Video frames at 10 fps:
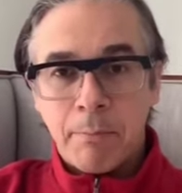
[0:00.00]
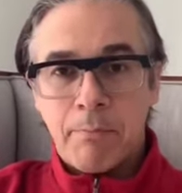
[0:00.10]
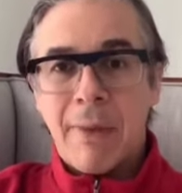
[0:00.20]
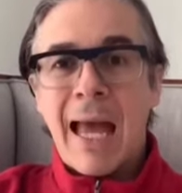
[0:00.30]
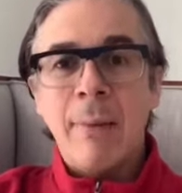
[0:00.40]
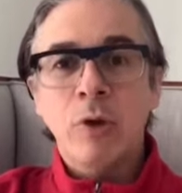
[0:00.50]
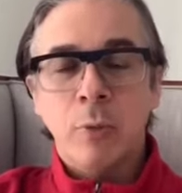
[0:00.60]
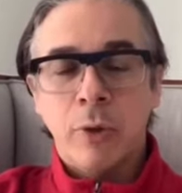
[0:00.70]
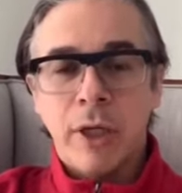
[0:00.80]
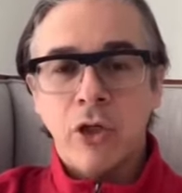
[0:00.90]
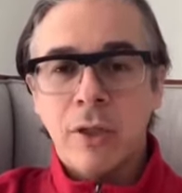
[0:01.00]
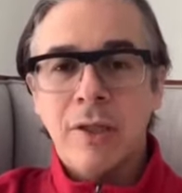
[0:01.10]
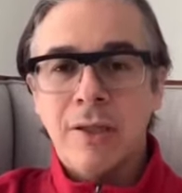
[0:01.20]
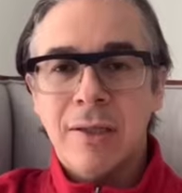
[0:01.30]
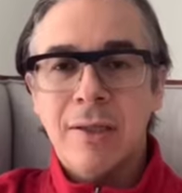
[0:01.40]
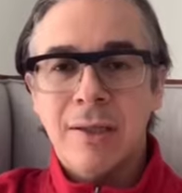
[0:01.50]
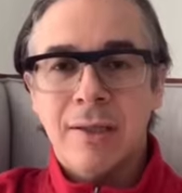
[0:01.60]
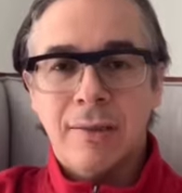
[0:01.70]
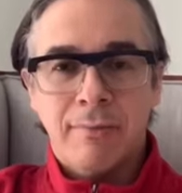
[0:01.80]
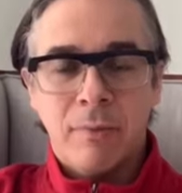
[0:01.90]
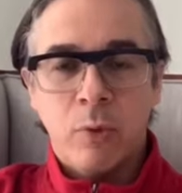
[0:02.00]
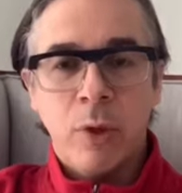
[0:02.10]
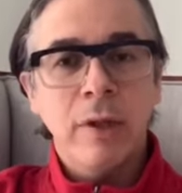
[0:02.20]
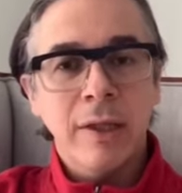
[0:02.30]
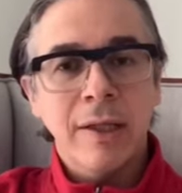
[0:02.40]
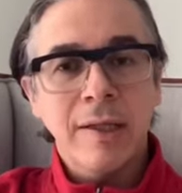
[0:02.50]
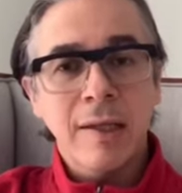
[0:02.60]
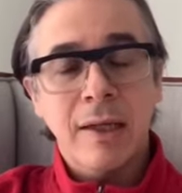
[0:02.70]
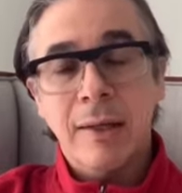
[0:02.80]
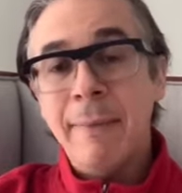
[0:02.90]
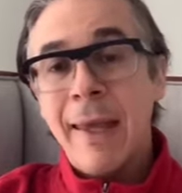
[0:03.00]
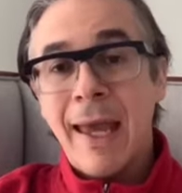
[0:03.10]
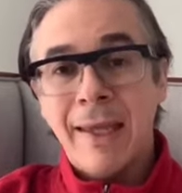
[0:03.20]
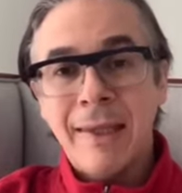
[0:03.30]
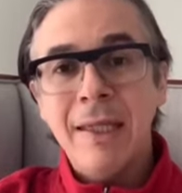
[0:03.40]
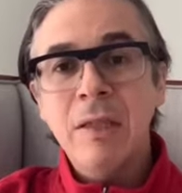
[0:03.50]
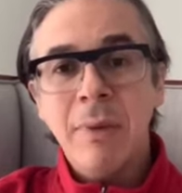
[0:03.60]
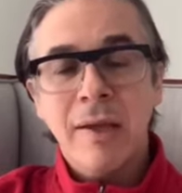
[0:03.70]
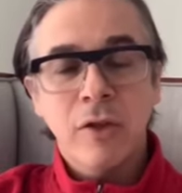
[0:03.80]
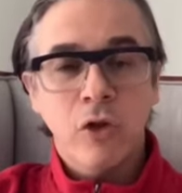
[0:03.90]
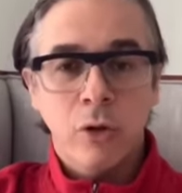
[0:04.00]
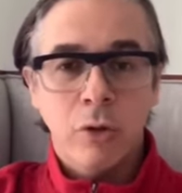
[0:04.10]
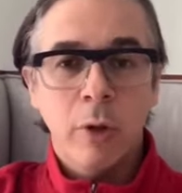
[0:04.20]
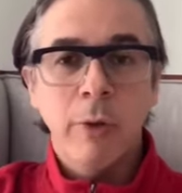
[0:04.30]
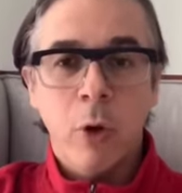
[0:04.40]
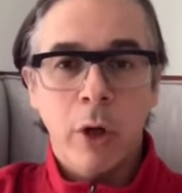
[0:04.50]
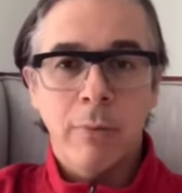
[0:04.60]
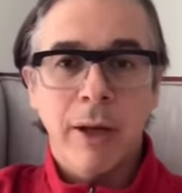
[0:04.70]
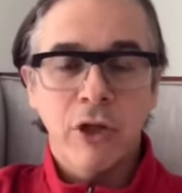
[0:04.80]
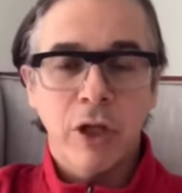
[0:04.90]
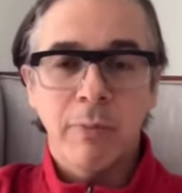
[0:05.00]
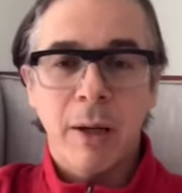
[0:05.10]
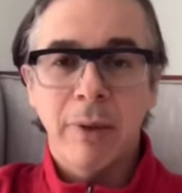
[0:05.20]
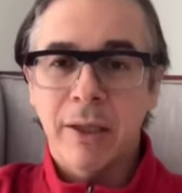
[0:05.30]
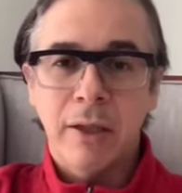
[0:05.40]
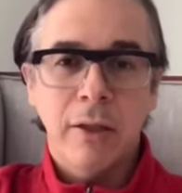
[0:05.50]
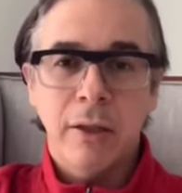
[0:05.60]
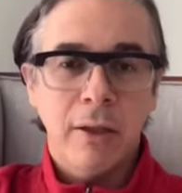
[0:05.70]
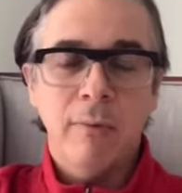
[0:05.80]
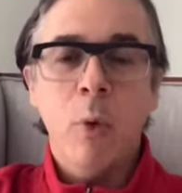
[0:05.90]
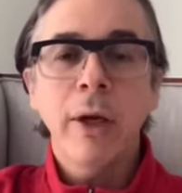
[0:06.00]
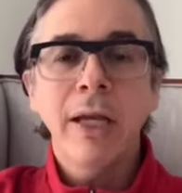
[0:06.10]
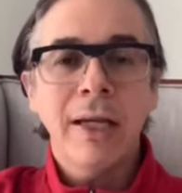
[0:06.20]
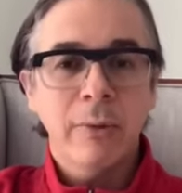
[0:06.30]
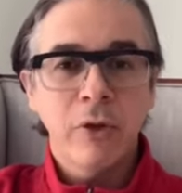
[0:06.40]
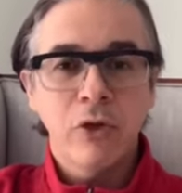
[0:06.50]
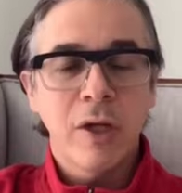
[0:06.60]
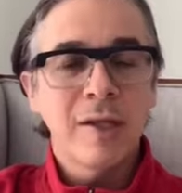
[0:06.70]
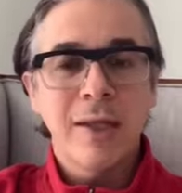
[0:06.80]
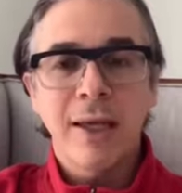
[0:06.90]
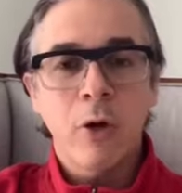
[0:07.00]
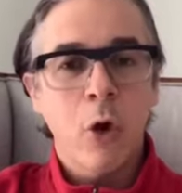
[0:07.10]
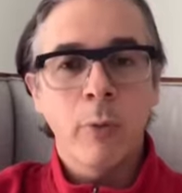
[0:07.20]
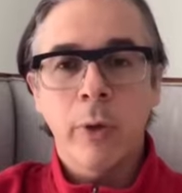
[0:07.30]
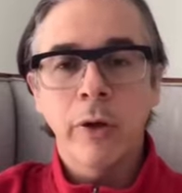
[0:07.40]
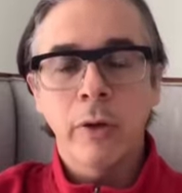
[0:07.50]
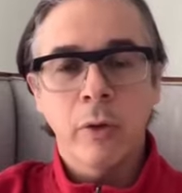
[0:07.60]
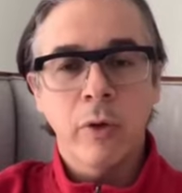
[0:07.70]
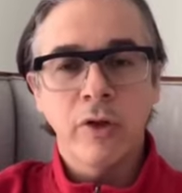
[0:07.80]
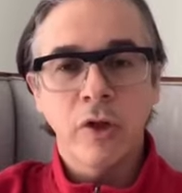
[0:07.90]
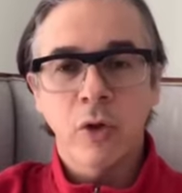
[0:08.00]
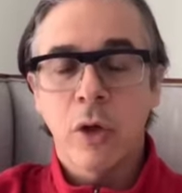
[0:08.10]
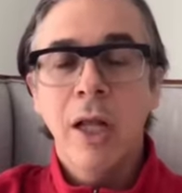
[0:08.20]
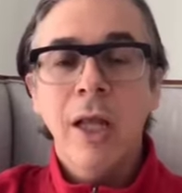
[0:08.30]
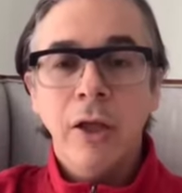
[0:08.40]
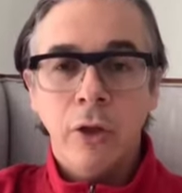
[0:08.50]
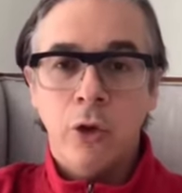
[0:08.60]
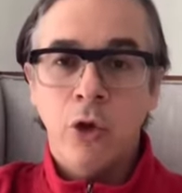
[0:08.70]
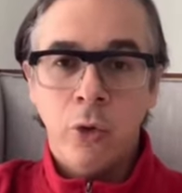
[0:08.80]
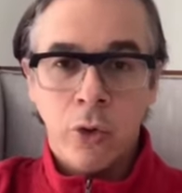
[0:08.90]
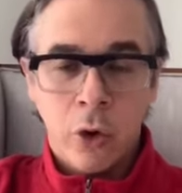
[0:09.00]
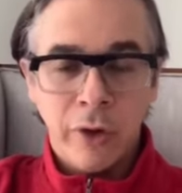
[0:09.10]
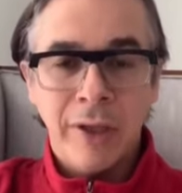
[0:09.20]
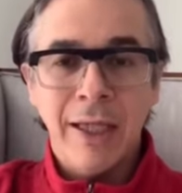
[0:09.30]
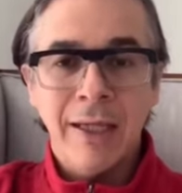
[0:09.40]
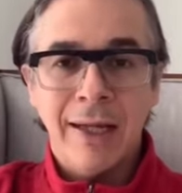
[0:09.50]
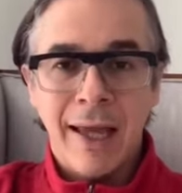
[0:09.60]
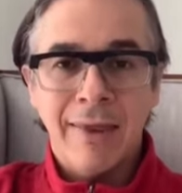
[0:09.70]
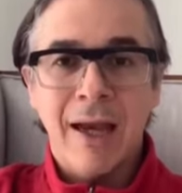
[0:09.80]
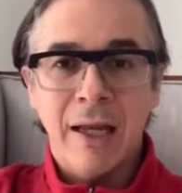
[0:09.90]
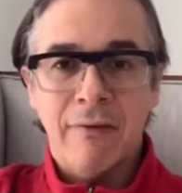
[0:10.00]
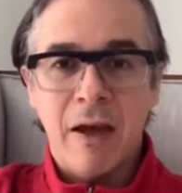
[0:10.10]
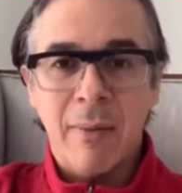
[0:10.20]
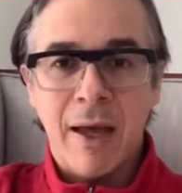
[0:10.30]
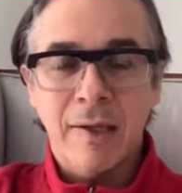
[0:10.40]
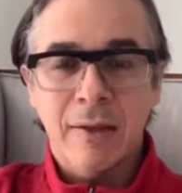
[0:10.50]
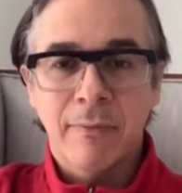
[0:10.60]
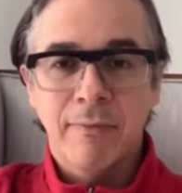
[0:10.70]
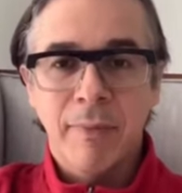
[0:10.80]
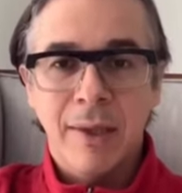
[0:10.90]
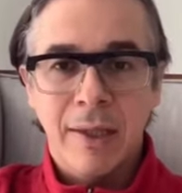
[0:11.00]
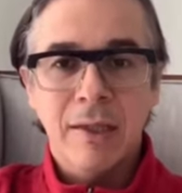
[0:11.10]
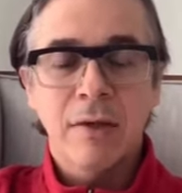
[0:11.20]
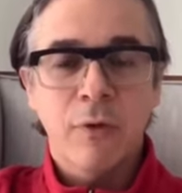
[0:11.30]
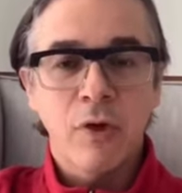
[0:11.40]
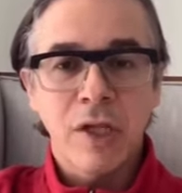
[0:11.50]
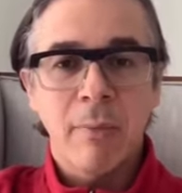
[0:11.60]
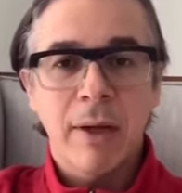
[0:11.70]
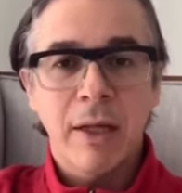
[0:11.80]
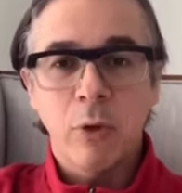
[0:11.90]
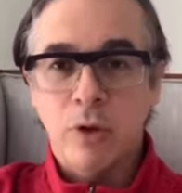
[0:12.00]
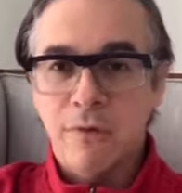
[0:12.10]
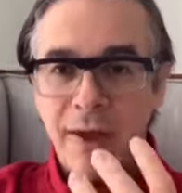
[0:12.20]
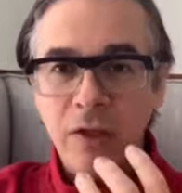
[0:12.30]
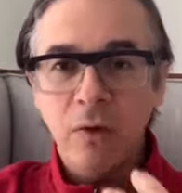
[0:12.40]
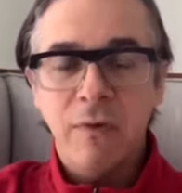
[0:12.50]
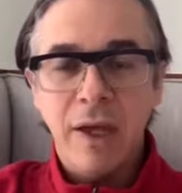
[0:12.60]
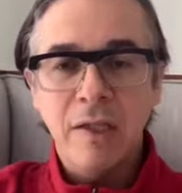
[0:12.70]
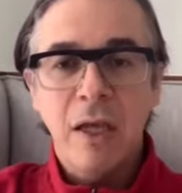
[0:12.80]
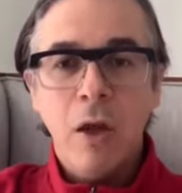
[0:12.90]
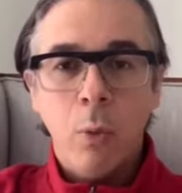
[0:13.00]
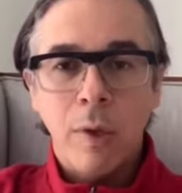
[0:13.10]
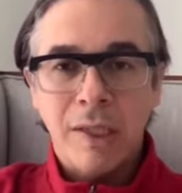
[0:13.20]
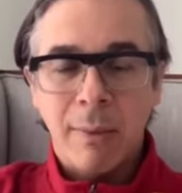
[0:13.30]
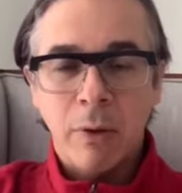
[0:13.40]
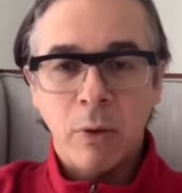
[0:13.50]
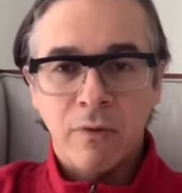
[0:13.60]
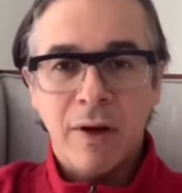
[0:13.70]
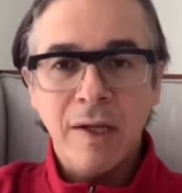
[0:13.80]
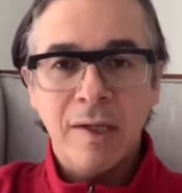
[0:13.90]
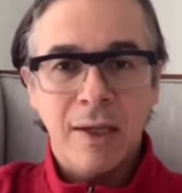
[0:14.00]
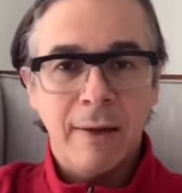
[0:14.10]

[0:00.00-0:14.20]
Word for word: absolute protection. This, this is really, really necessary, and these masks should not be hoarded by general public. Walking down the street, staying at home, going to the grocery store, you do not need an N ninety-five mask. This is for somebody who's face-to-face with someone who's very sick